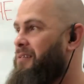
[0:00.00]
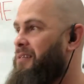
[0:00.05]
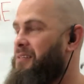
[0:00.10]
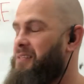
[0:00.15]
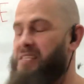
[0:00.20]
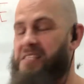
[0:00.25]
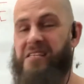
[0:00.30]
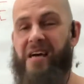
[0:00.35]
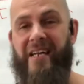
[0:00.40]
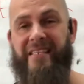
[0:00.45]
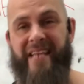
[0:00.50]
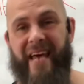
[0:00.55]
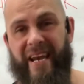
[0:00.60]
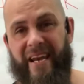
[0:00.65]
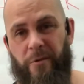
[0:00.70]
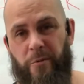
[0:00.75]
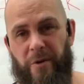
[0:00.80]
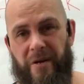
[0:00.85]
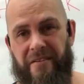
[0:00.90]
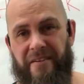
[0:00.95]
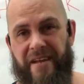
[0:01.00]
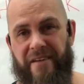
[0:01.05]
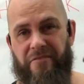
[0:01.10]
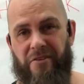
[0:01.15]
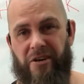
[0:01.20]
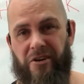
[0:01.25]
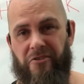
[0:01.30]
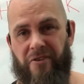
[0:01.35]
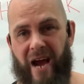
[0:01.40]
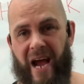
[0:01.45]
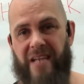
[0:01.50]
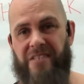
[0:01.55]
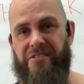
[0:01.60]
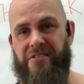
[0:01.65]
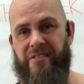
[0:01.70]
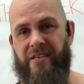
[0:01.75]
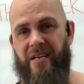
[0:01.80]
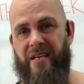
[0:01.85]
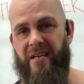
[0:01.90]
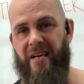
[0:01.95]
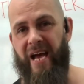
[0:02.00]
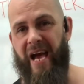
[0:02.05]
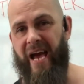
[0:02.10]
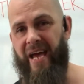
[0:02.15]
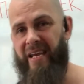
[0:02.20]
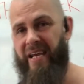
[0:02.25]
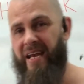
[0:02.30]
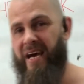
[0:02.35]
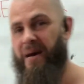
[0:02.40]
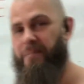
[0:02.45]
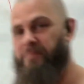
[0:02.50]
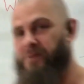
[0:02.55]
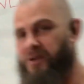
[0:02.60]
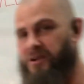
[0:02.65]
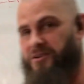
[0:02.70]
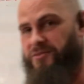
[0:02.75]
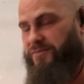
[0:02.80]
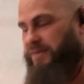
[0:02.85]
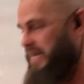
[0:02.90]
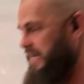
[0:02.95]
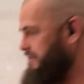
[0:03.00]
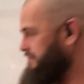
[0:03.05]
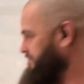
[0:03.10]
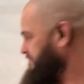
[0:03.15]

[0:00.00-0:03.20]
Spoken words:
the Titanic would have never crashed and burned, right?